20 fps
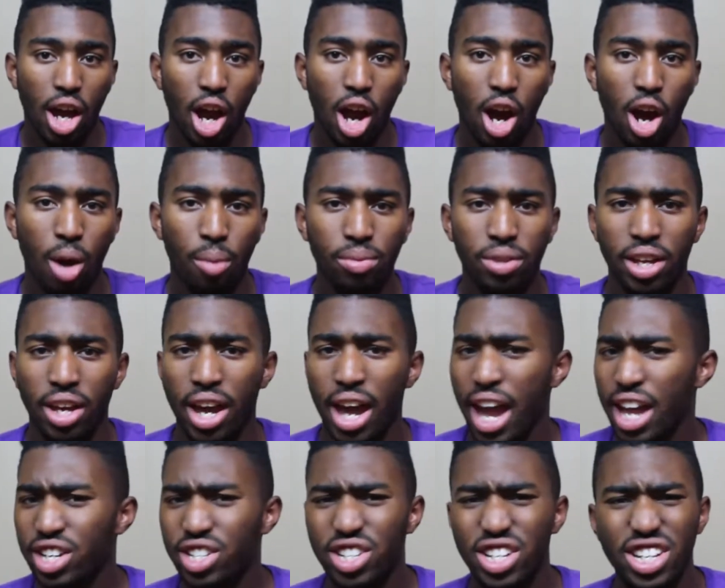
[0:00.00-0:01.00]
The
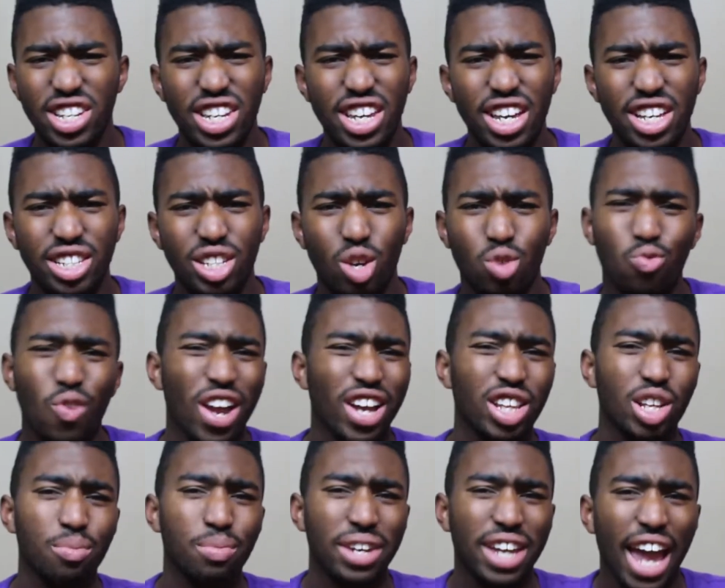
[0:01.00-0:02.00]
HDD is a
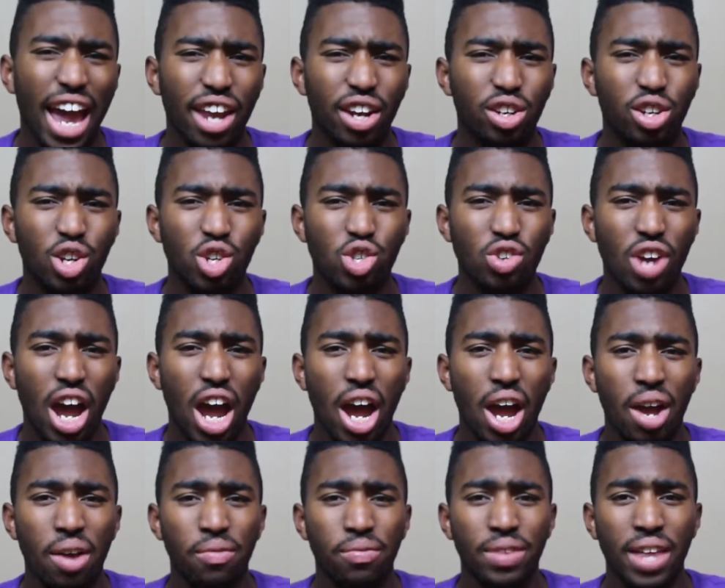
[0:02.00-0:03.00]
regular mechanical
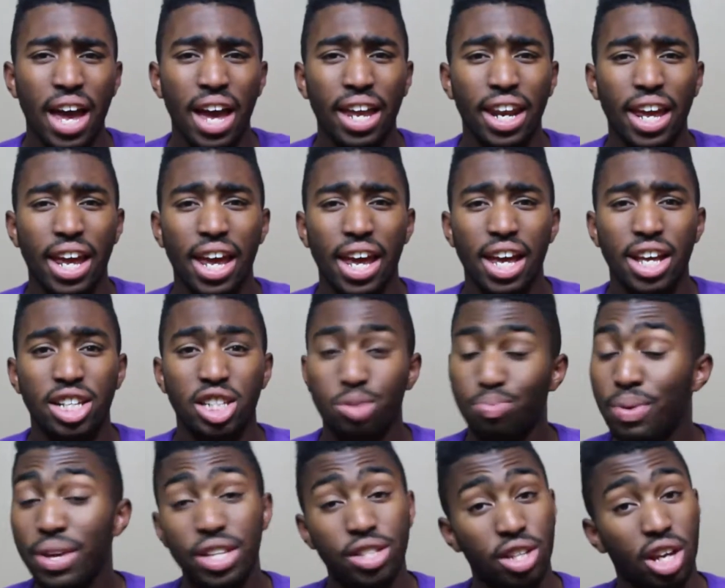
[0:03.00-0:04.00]
drive that
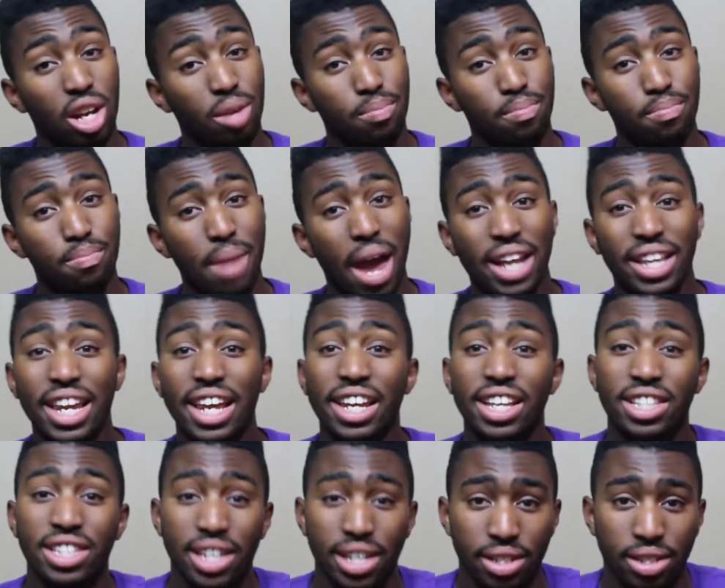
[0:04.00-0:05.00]
spins on a
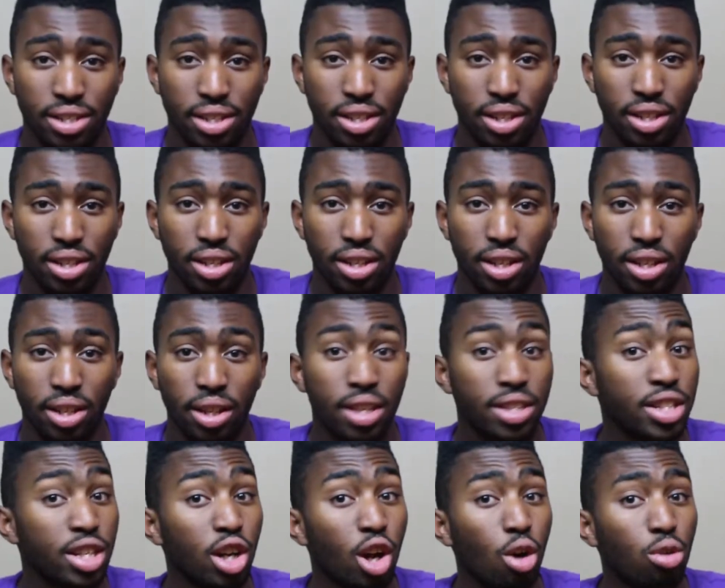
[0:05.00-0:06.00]
magnetic disk.
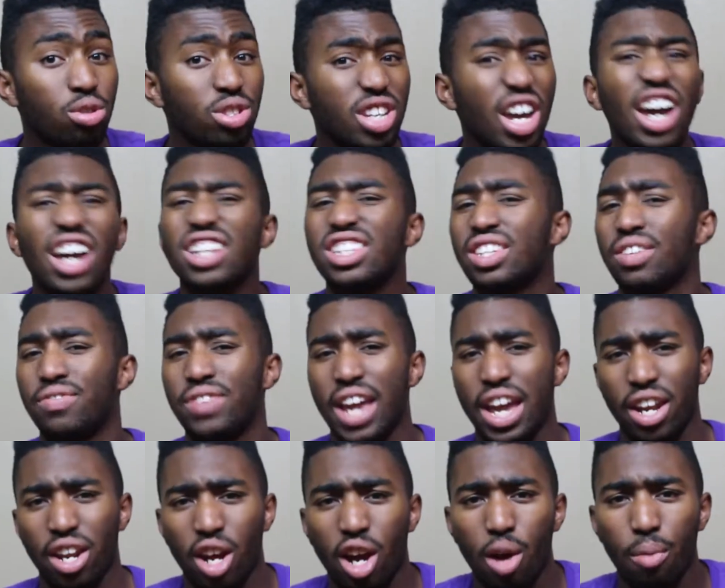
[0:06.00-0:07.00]
This can hold tons of
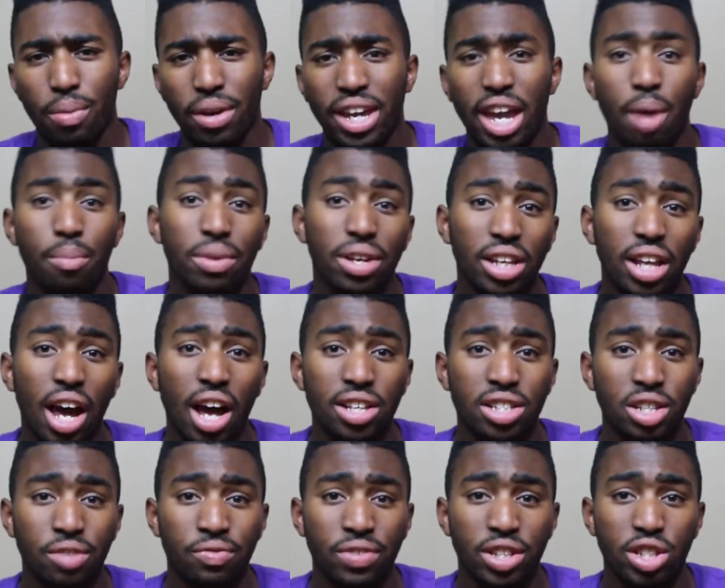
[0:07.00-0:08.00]
data, but can be
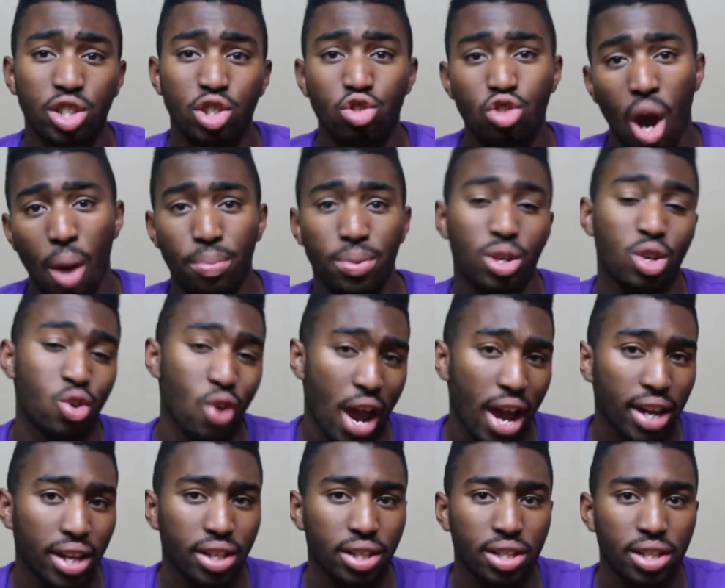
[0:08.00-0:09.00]
lost if it's dropped or
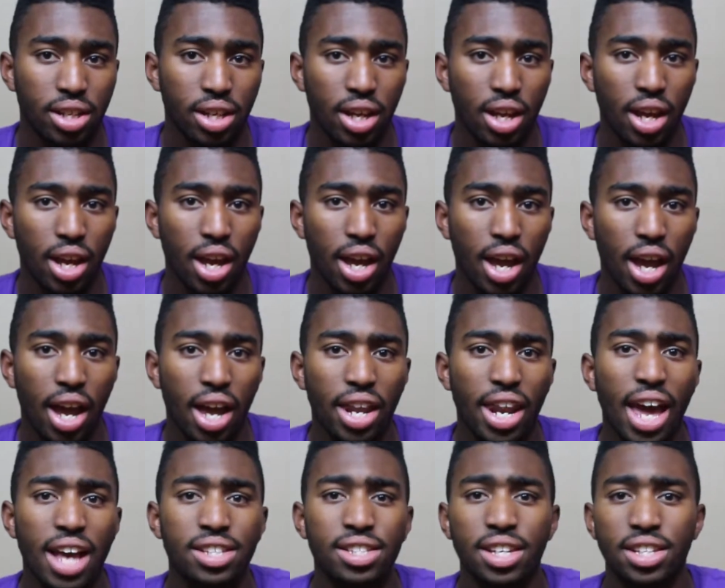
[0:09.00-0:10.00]
cracked. An
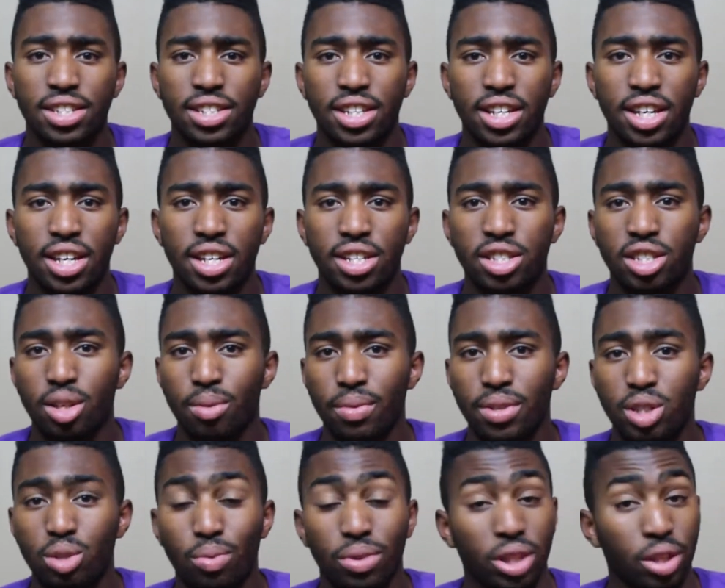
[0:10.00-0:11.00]
SSD is
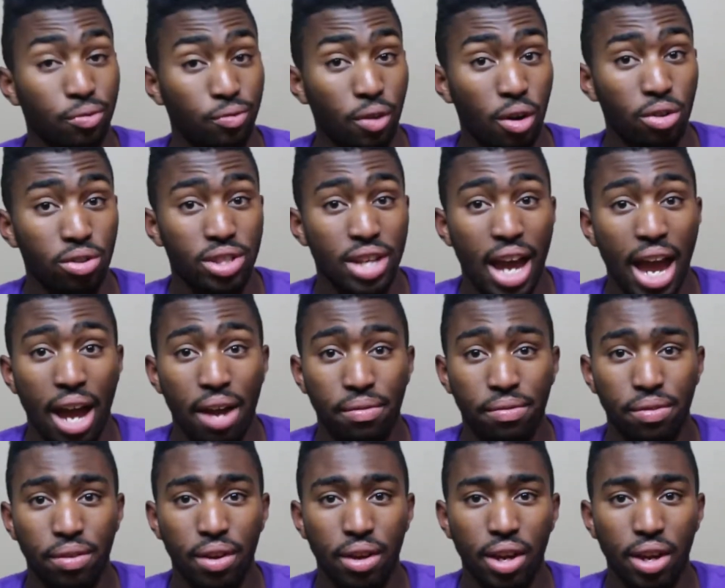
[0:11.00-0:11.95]
similar to what the phones have.